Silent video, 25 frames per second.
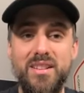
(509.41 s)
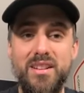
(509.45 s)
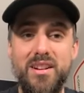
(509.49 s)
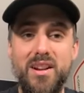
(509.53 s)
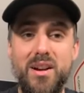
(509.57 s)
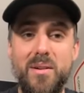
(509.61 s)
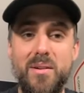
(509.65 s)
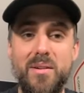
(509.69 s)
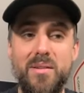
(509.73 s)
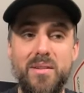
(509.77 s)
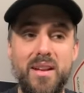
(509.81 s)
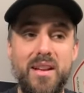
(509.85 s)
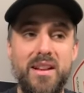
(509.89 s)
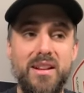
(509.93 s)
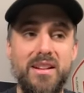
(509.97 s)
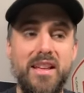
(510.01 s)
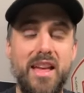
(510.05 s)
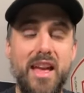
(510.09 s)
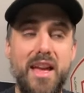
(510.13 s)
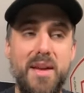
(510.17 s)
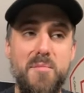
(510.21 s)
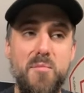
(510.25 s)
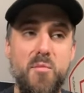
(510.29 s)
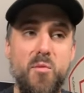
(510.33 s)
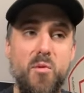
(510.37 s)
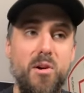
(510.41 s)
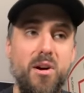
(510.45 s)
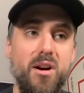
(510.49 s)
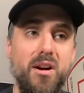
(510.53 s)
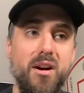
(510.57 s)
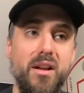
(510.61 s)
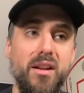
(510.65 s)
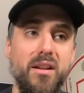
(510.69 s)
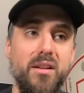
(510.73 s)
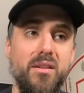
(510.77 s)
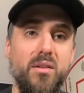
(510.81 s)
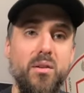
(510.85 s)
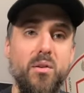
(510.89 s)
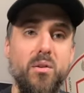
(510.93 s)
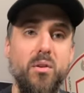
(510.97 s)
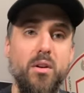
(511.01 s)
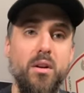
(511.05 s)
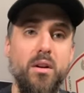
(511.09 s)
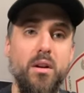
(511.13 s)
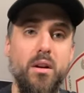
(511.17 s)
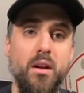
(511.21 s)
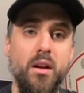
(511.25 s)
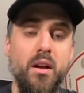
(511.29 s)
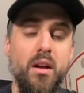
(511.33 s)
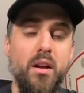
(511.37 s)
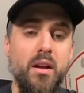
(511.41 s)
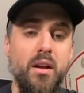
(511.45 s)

in game one or